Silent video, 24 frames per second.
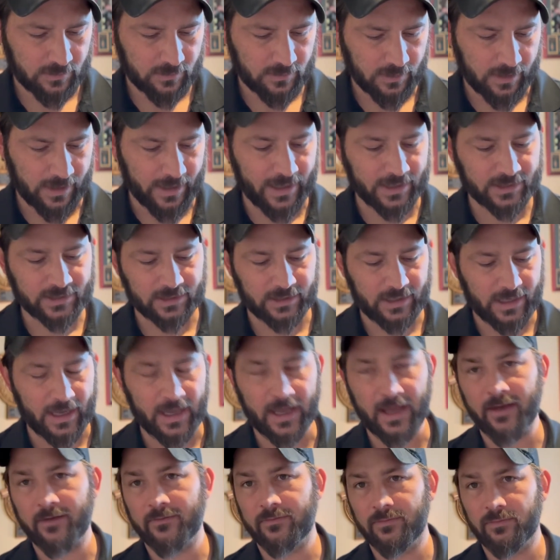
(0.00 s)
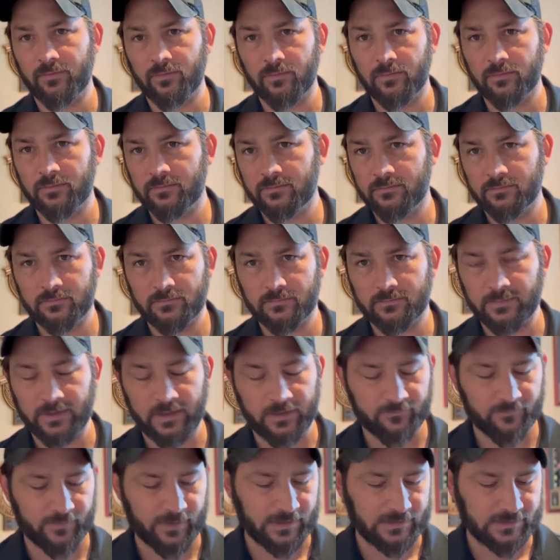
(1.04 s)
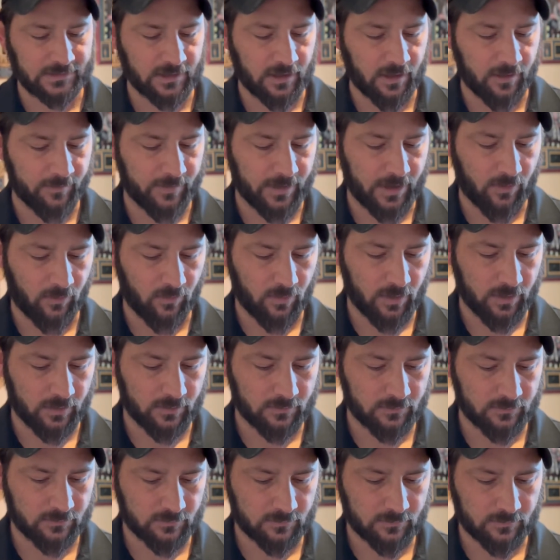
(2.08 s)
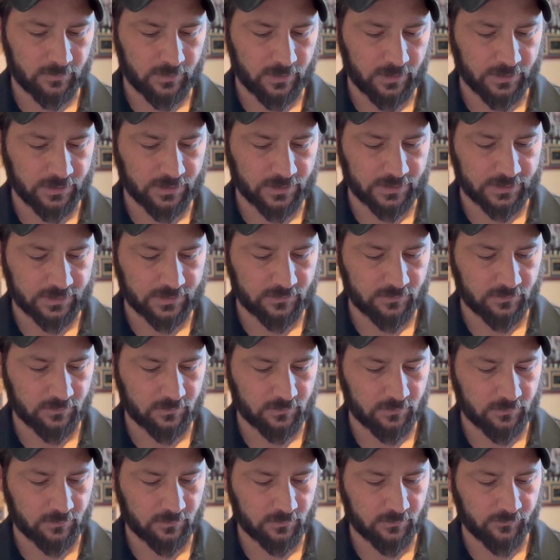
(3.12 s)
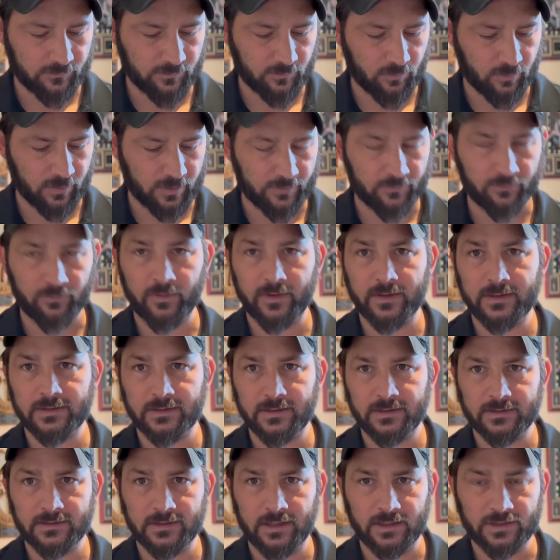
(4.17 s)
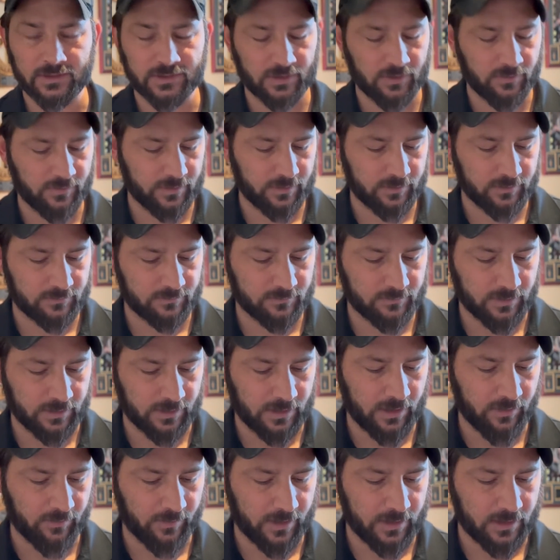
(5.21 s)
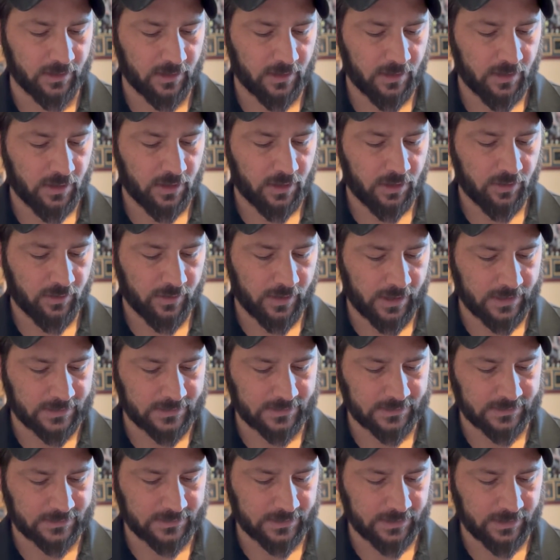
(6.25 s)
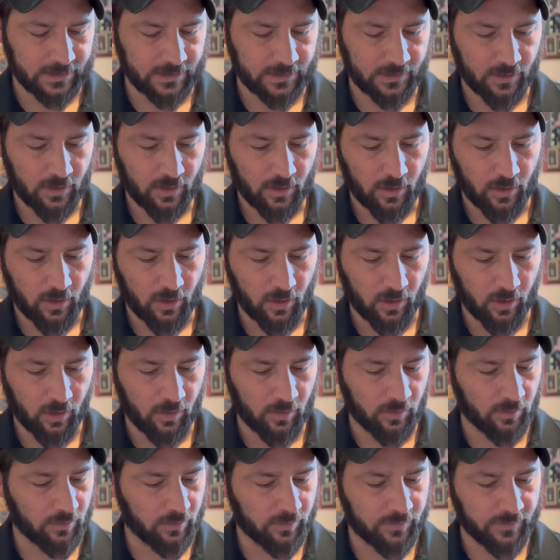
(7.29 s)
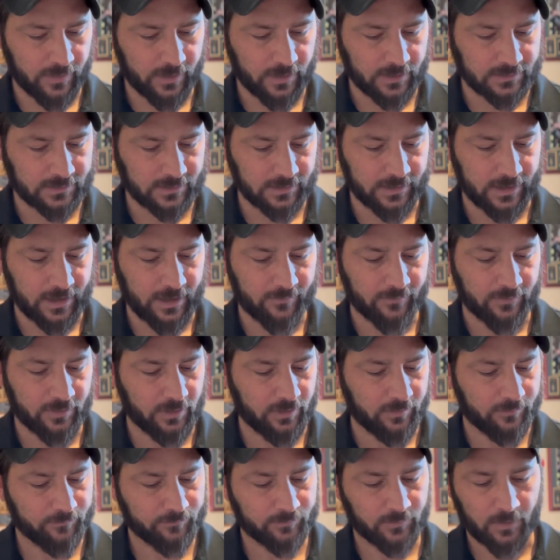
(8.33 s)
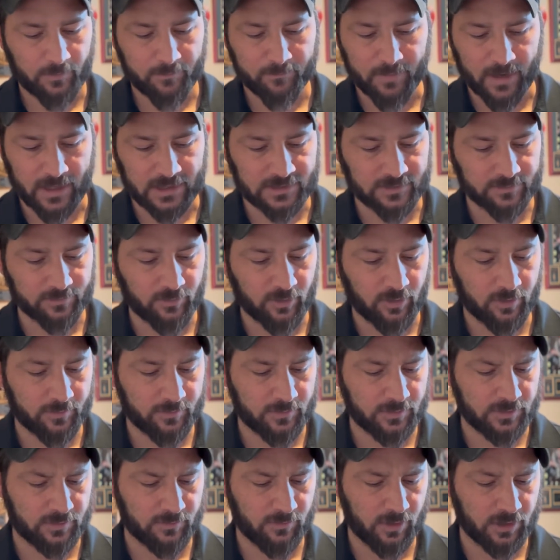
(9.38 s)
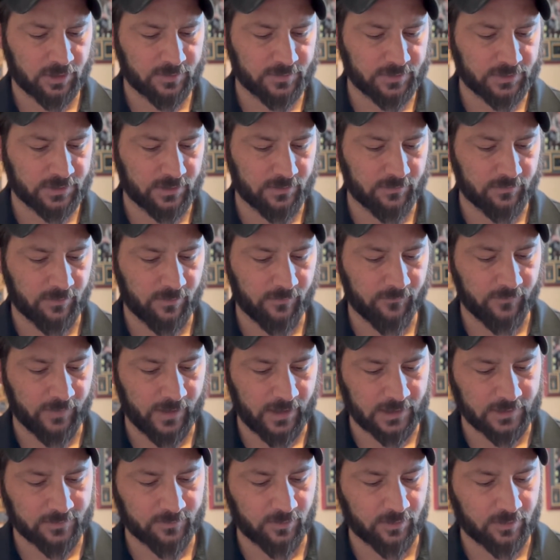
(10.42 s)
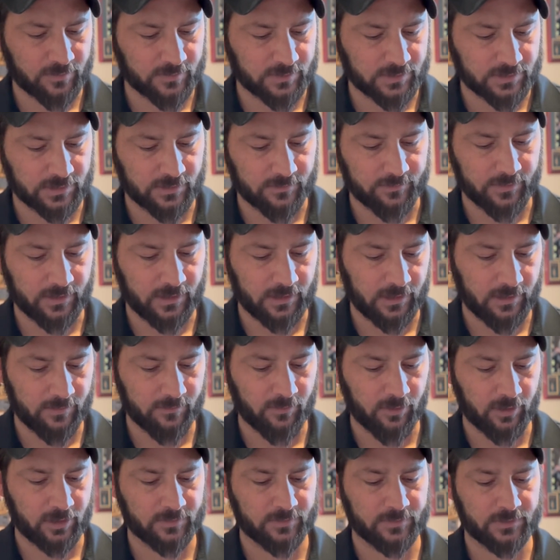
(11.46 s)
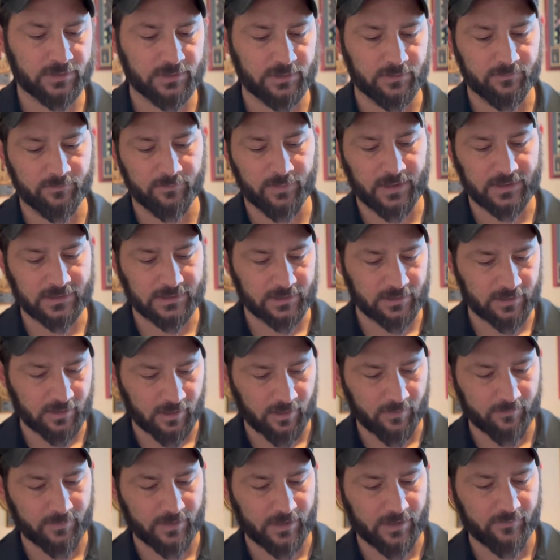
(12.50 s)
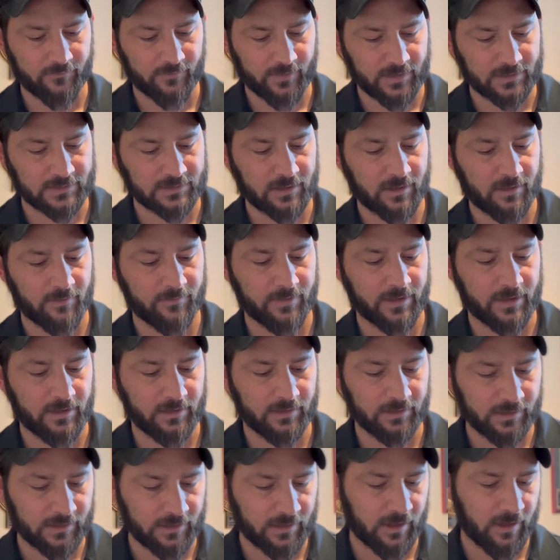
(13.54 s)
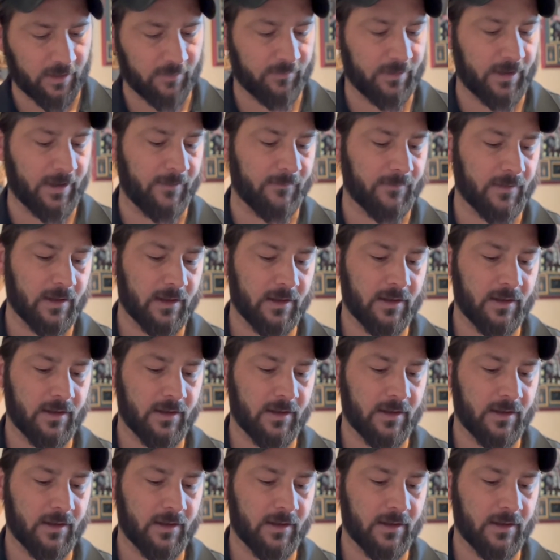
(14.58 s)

actually have the advanced combat one. I just, for whatever reason, it's not showing. But anyway, you guys can see all the things that they have there. Basic marksmanship, advanced marksmanship, elite marksmanship, basic combat, advanced combat, elite combat,